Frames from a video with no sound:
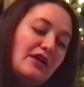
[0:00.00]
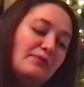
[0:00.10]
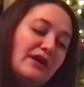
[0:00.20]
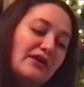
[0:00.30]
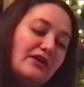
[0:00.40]

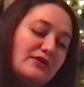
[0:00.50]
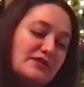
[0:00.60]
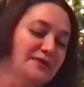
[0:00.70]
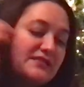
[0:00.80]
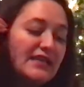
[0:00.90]
Merry
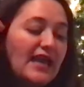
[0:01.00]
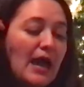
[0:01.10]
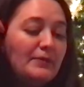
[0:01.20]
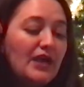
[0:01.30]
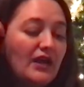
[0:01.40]
Christmas and
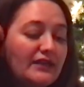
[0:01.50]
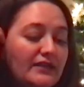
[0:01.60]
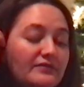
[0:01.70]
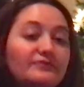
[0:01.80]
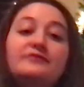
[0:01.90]
Happy
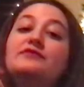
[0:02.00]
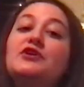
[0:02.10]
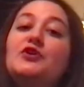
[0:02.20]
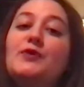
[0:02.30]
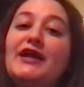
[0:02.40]
Hanukkah.
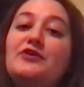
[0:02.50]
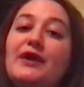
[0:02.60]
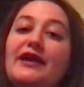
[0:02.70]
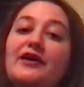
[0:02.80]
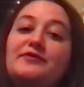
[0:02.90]
Gray crayon.